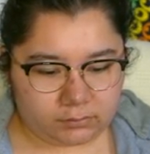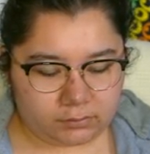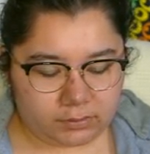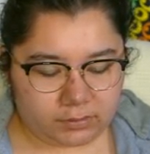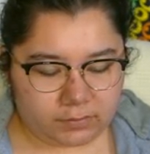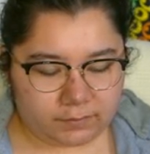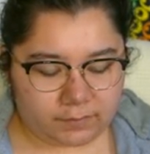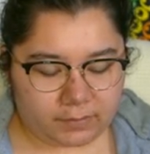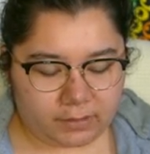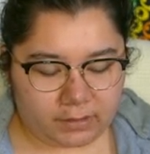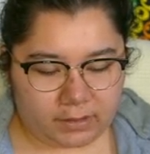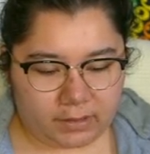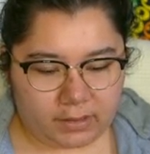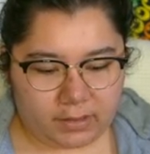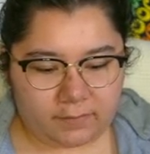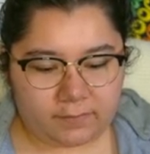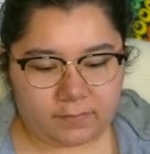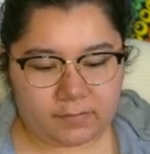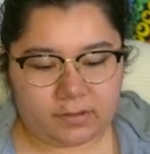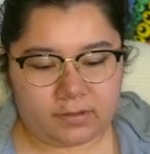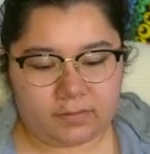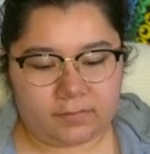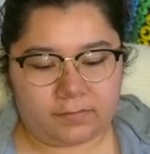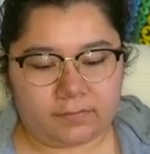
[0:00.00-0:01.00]
If I have
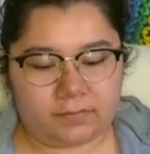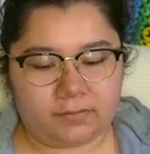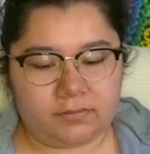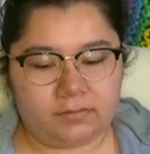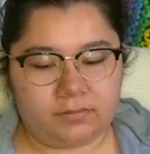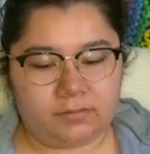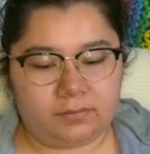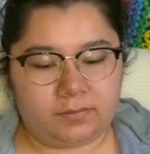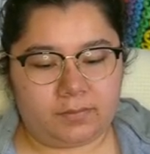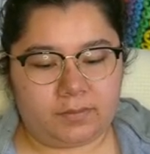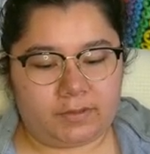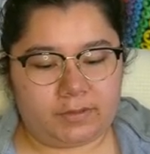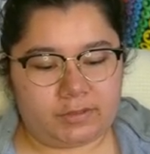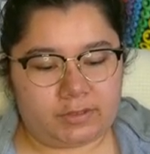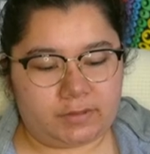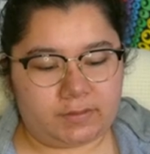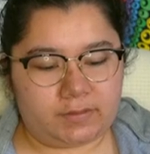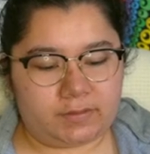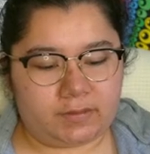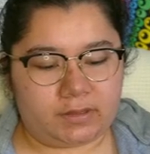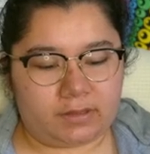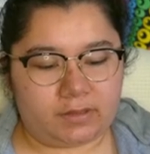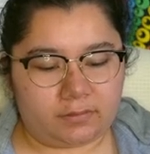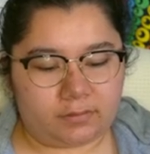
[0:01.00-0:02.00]
enough budget
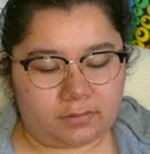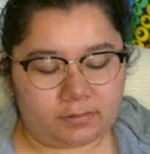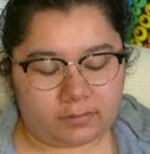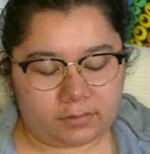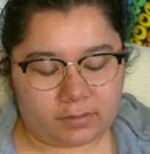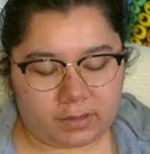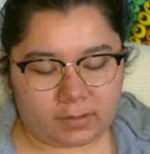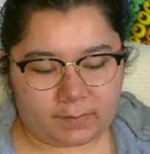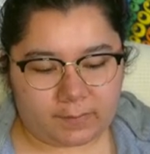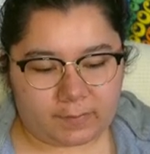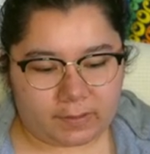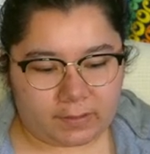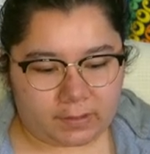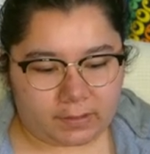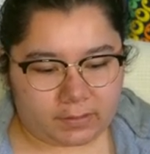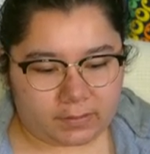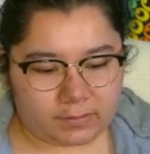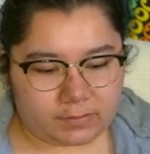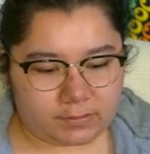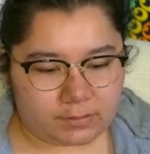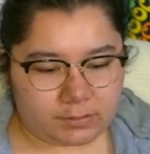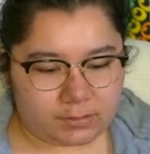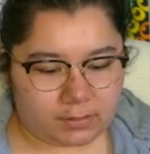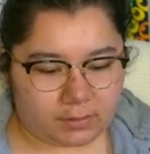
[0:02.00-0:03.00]
then I'll go get my
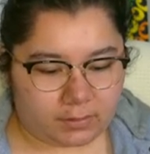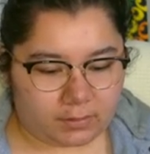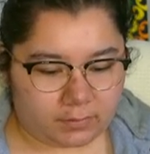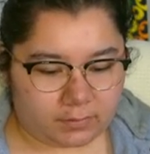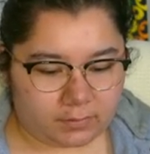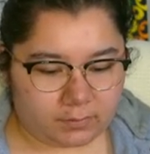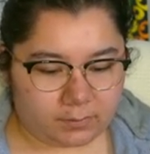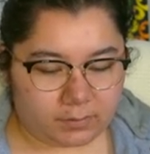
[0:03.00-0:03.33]
eyes checked.